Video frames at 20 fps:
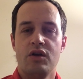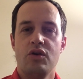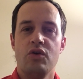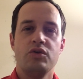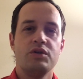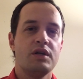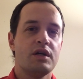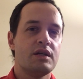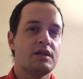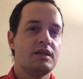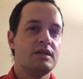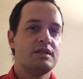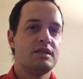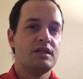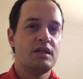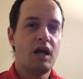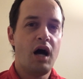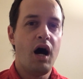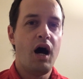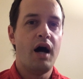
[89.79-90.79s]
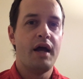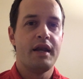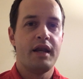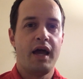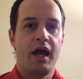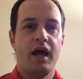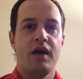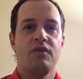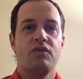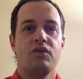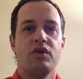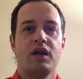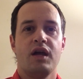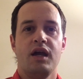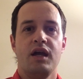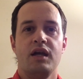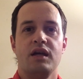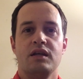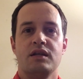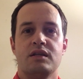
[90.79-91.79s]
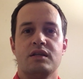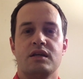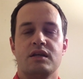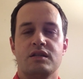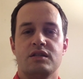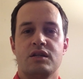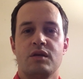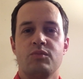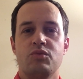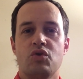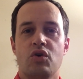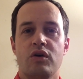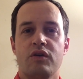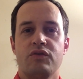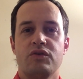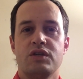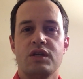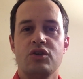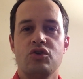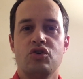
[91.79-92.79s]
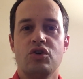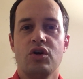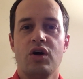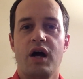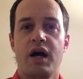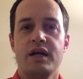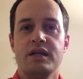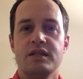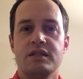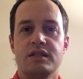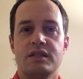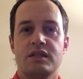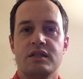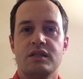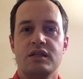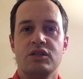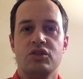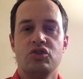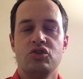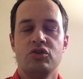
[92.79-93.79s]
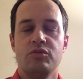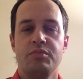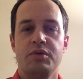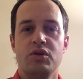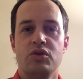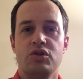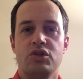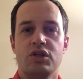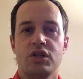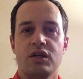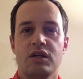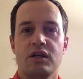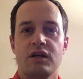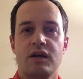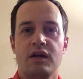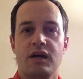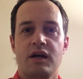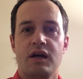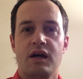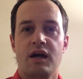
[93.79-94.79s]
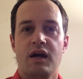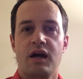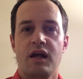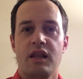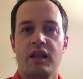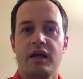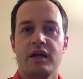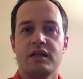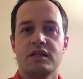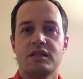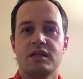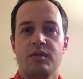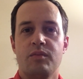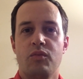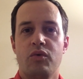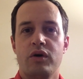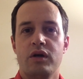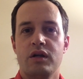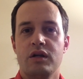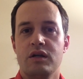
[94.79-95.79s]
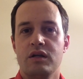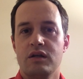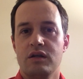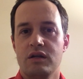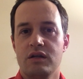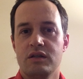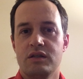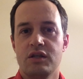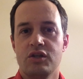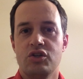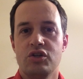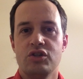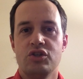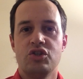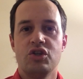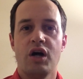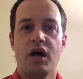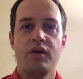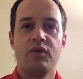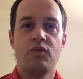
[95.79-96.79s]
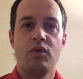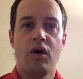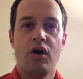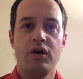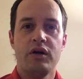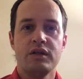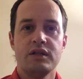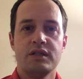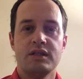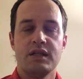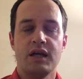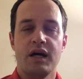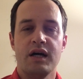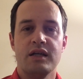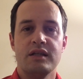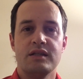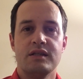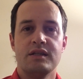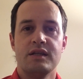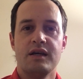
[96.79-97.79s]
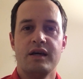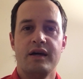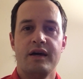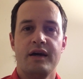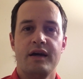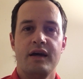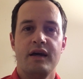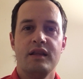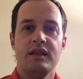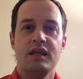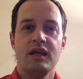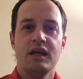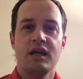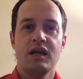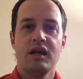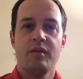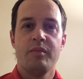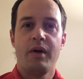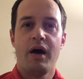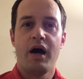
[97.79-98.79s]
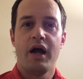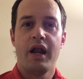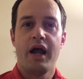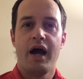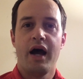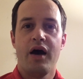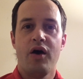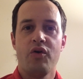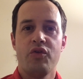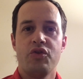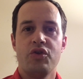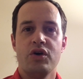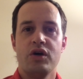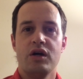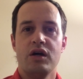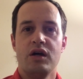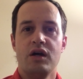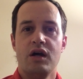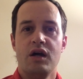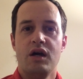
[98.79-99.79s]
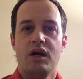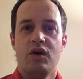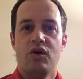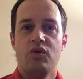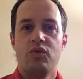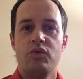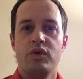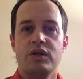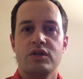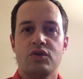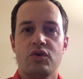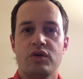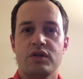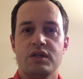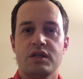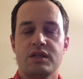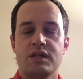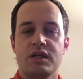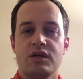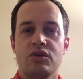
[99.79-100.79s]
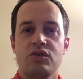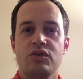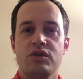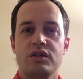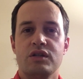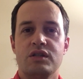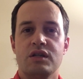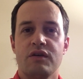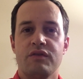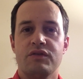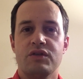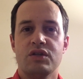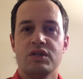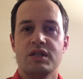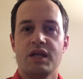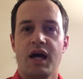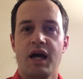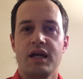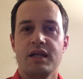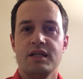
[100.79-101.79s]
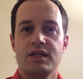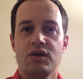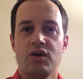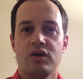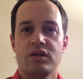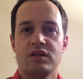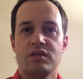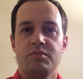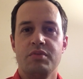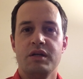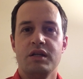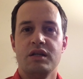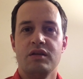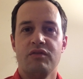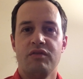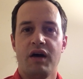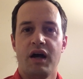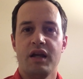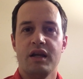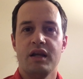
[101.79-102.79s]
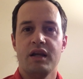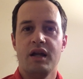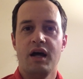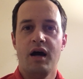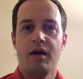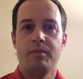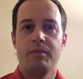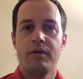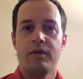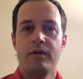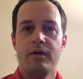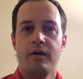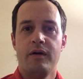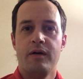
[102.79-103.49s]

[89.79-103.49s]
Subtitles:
Nozick does not advocate some sort of centralized distribution, like someone such as John Rawls does, in thinking about how the resources and goods of society ought to be divided up.